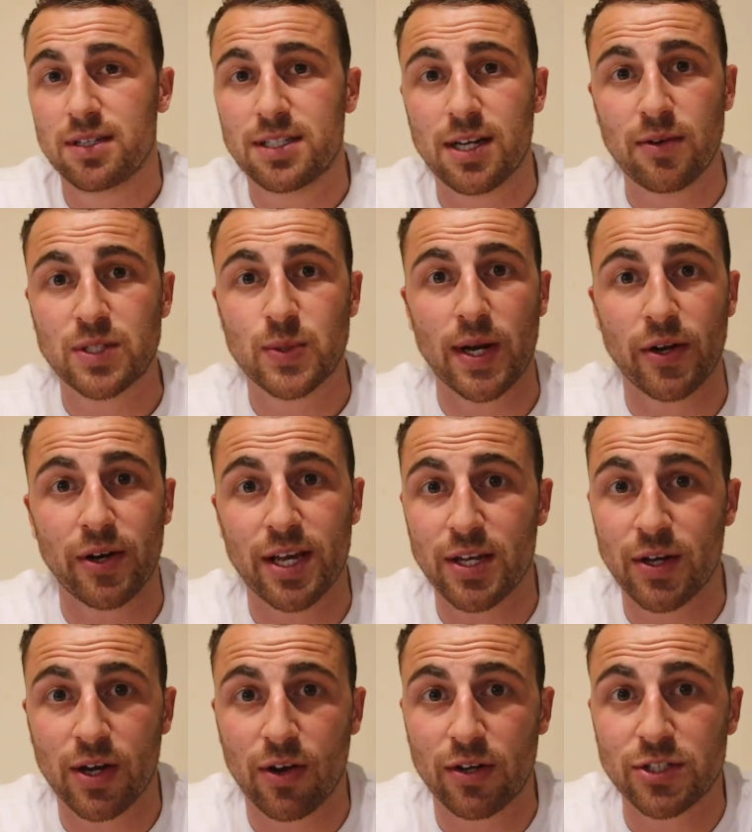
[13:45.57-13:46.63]
don't dwell on it.
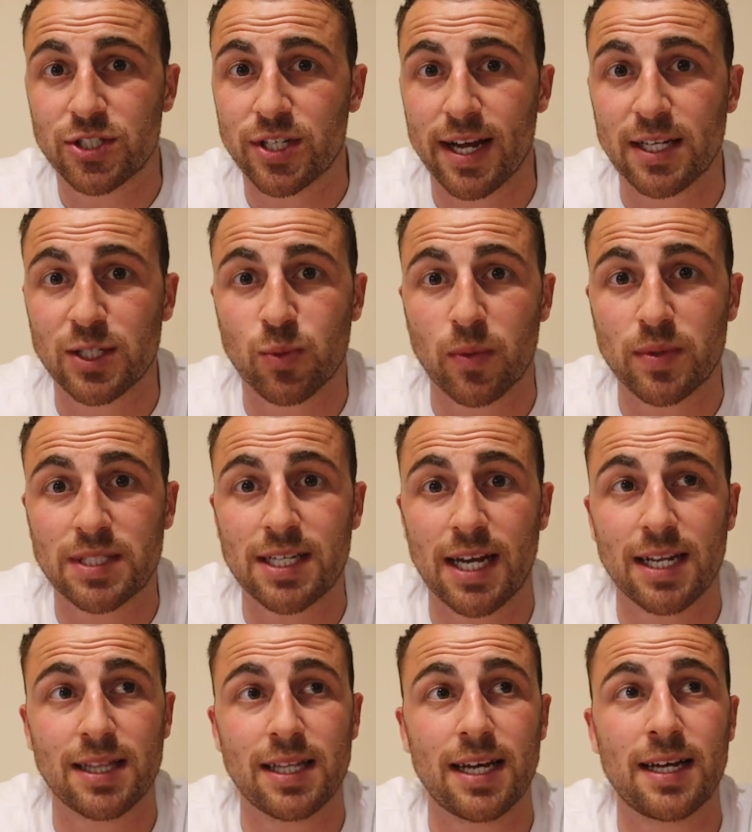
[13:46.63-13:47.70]
You can't change what was said
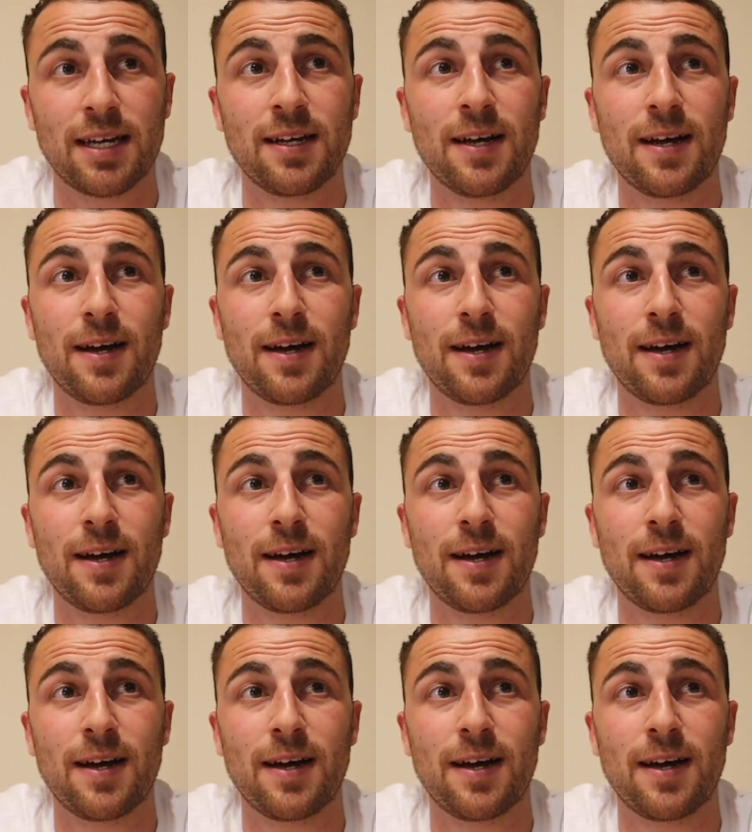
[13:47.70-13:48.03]
in there.